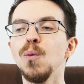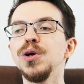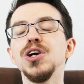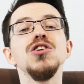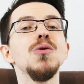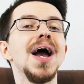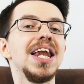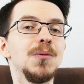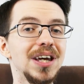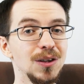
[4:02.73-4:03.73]
Well, you can do it
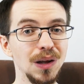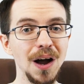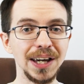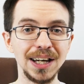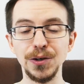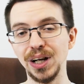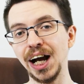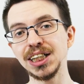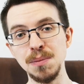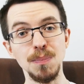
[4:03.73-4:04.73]
any way you like, and you can
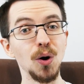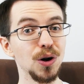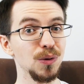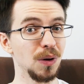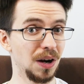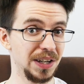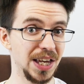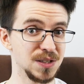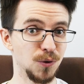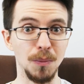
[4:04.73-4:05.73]
actually borrow
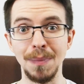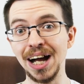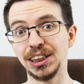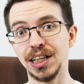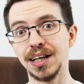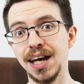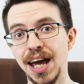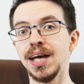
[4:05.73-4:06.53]
ideas from magic.